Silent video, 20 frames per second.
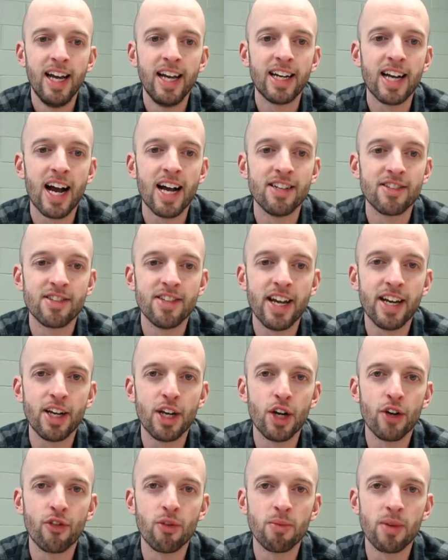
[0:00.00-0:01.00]
Hey guys, Nate
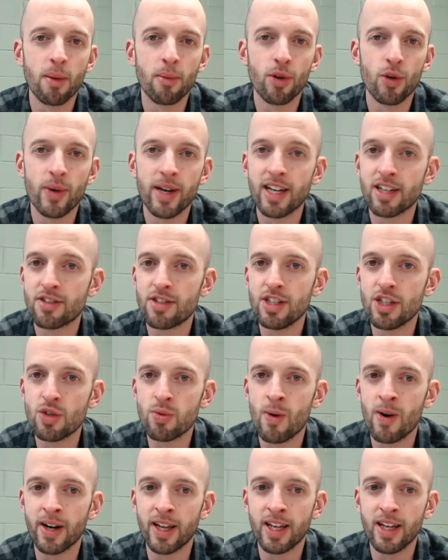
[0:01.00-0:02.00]
here from
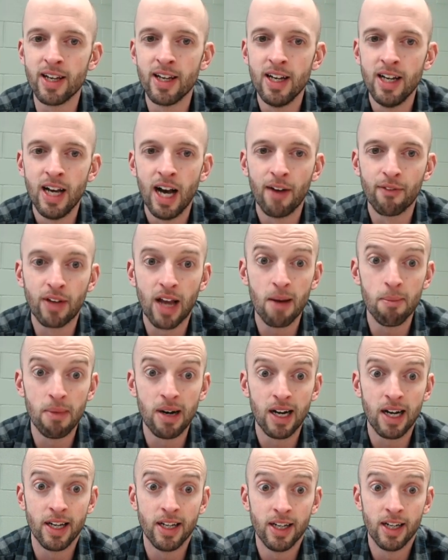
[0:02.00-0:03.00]
WASD20. I've got
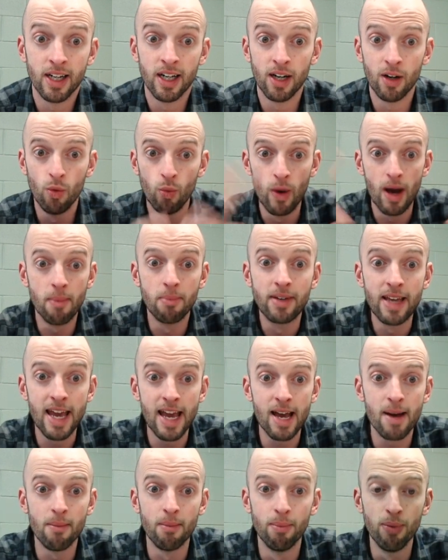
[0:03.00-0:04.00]
my
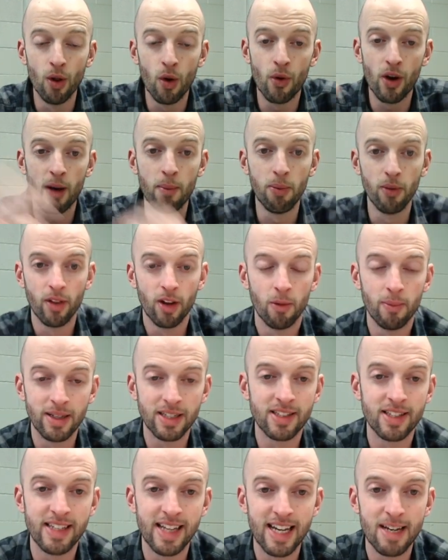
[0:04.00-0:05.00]
webcam blown up a little
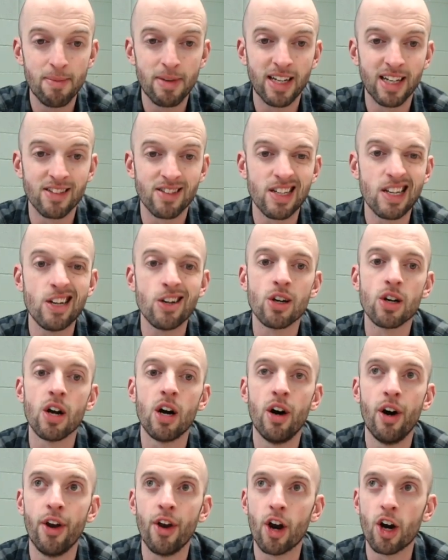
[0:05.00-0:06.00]
bit today because here
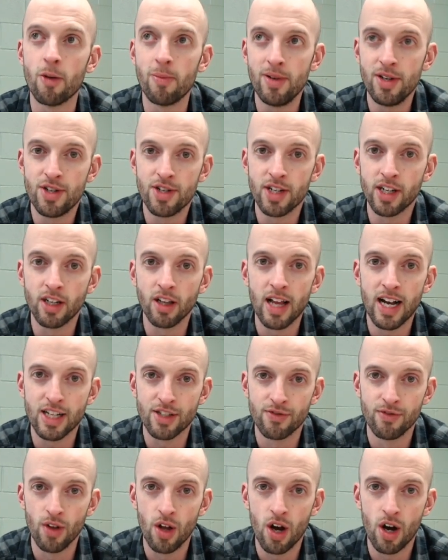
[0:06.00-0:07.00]
on RPG
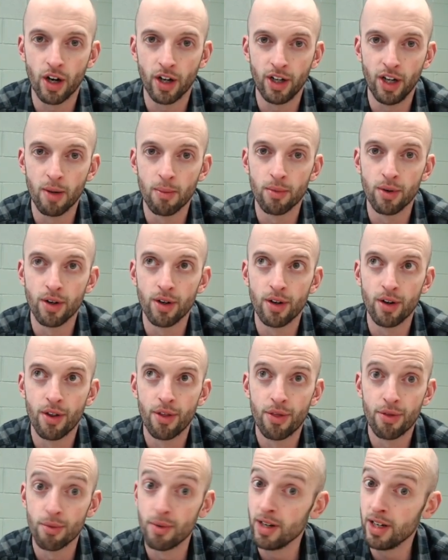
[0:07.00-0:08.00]
class vlog number
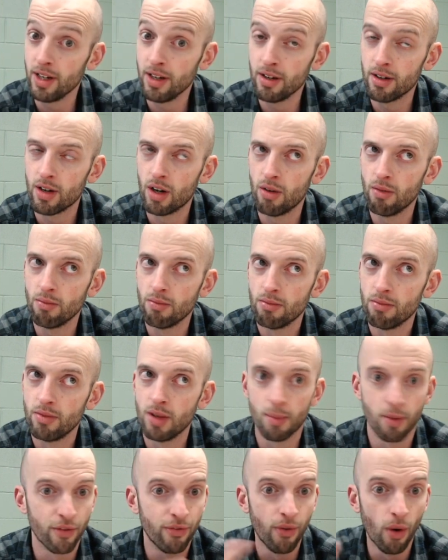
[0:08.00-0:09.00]

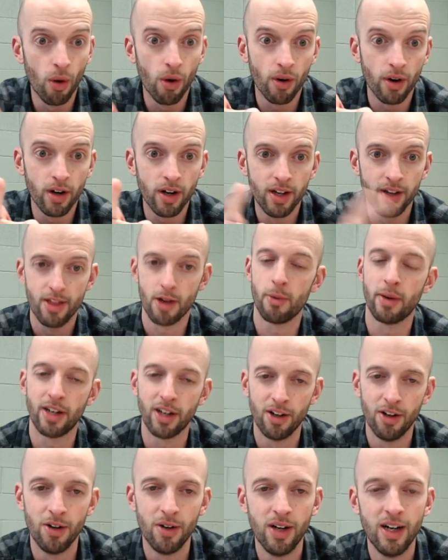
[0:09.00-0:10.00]
4, there we
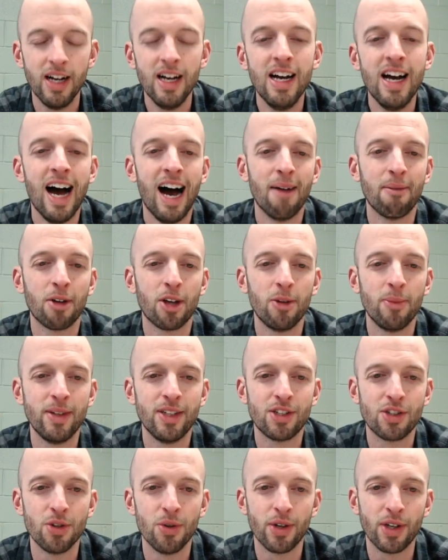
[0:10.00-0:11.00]
go, I'm going to
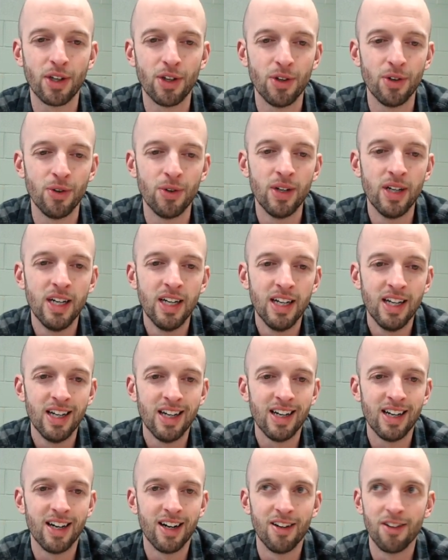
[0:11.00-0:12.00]
be showing you
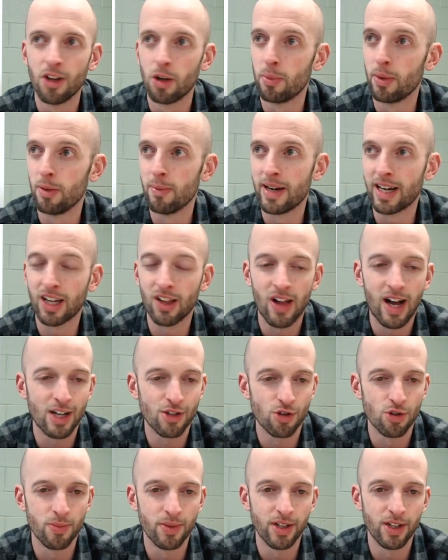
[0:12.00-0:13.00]
a little bit of my
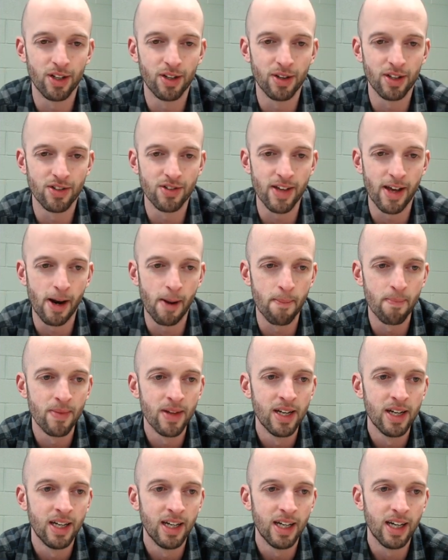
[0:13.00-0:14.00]
classroom here in the
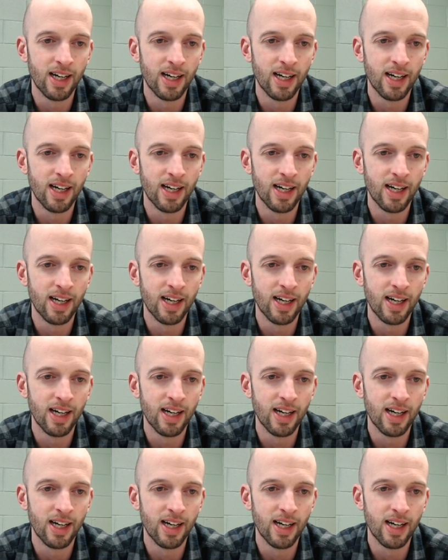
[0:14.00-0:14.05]
setup.